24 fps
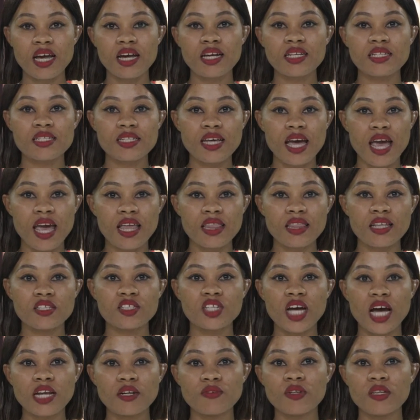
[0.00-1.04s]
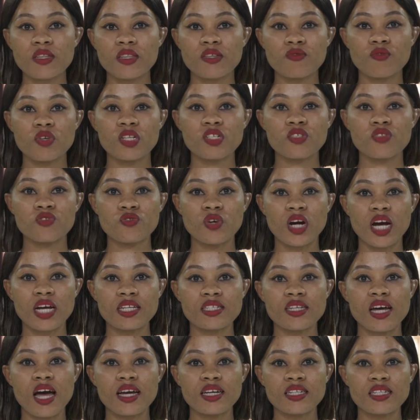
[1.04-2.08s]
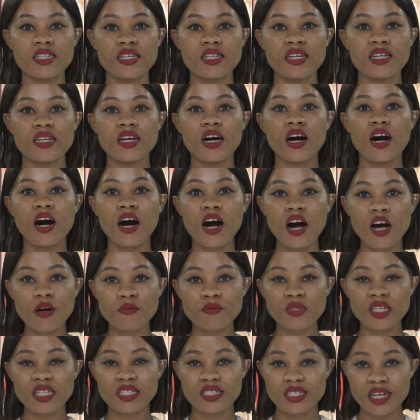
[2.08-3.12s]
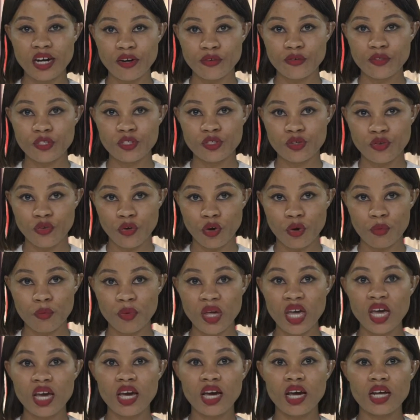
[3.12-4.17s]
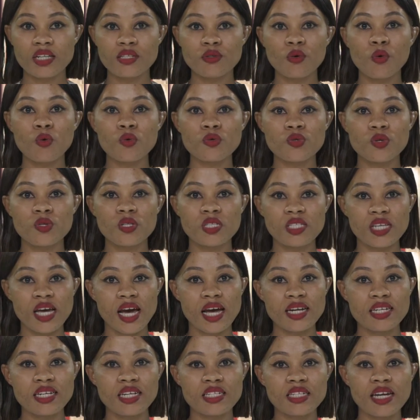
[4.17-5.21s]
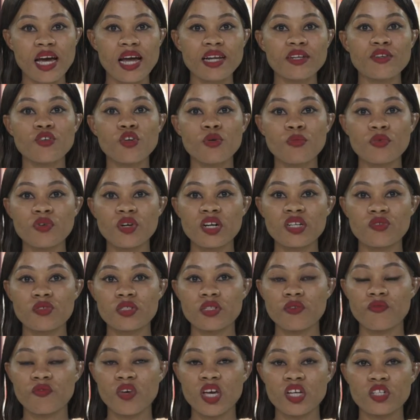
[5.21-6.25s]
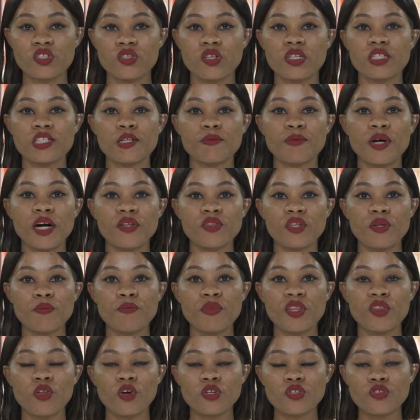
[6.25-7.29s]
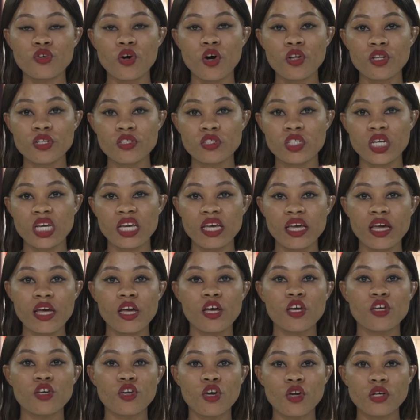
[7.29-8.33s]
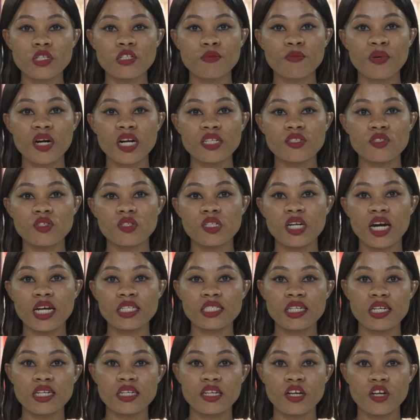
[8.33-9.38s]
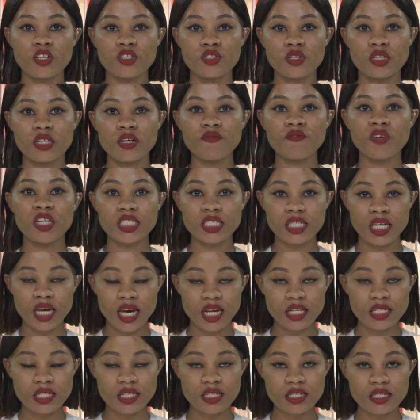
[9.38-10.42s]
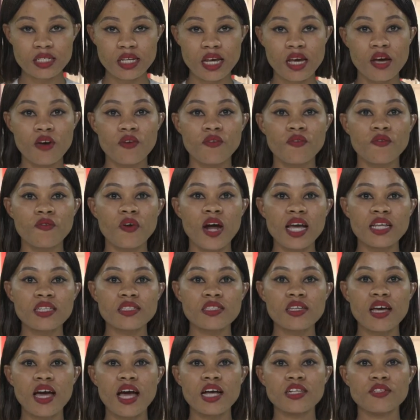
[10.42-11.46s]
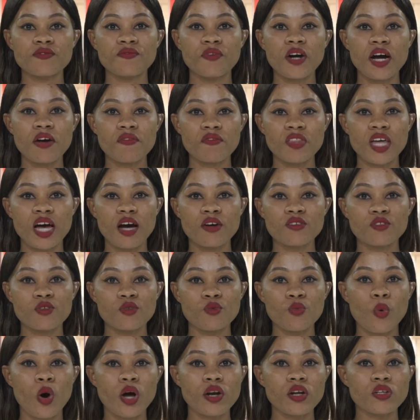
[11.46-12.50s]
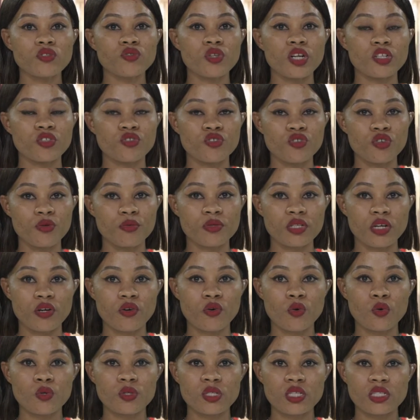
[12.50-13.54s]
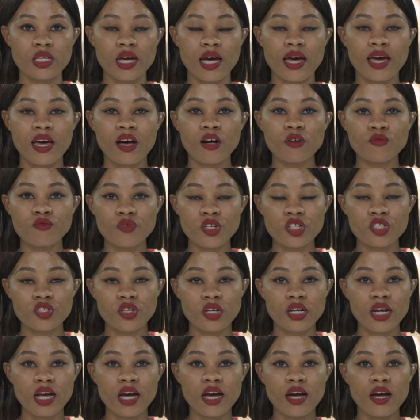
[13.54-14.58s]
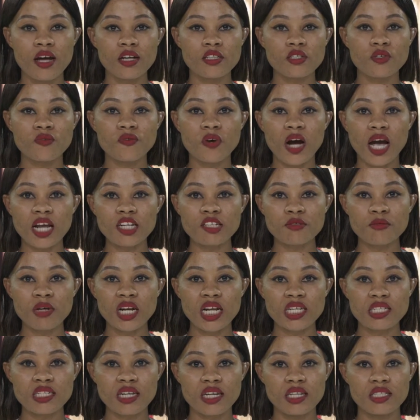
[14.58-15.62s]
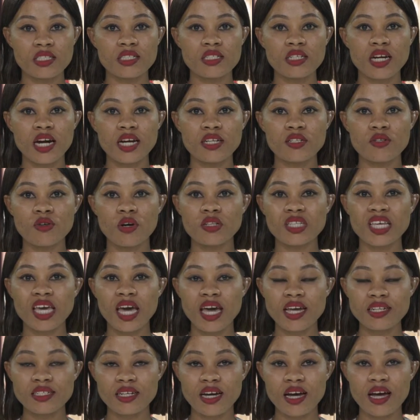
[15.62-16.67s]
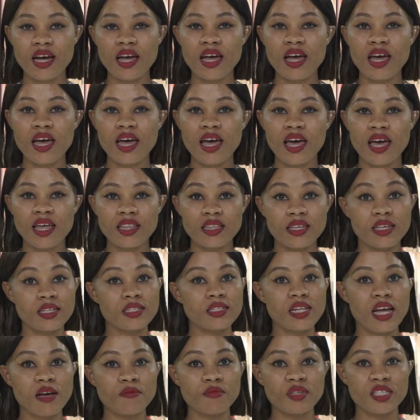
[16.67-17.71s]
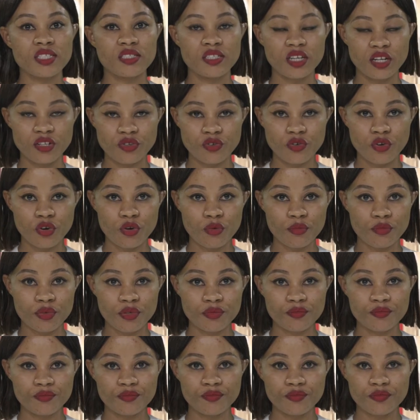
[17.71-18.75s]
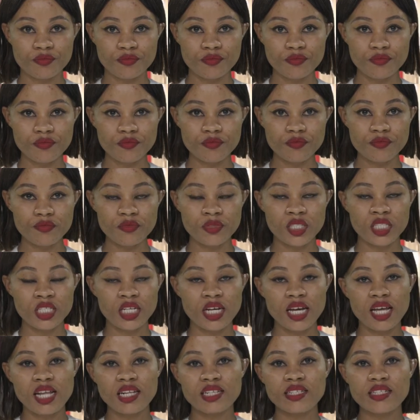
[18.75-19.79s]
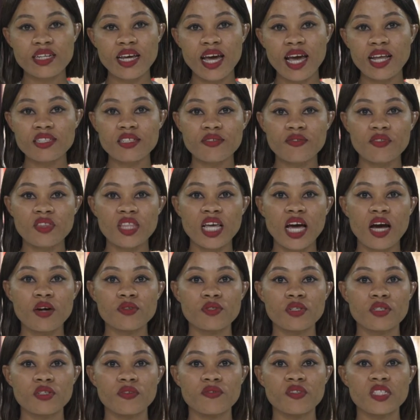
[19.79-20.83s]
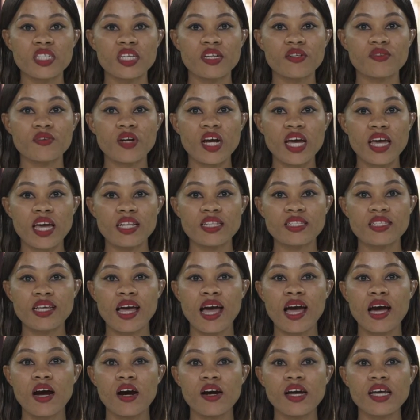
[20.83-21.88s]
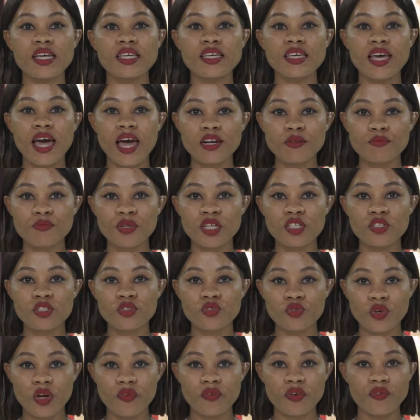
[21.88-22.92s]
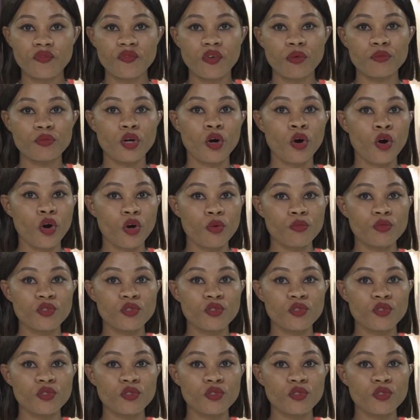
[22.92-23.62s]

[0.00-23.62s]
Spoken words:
saying the January 3 strike targeted an armed terrorist group. It also said it had numerous reservations about the methodology used by the United Nations investigators. France has 5,100 troops across the Sahel region to fight militants tied to Al-Qaeda and the Islamic State group. Tens of thousands of Tigrayans have again been driven from their homes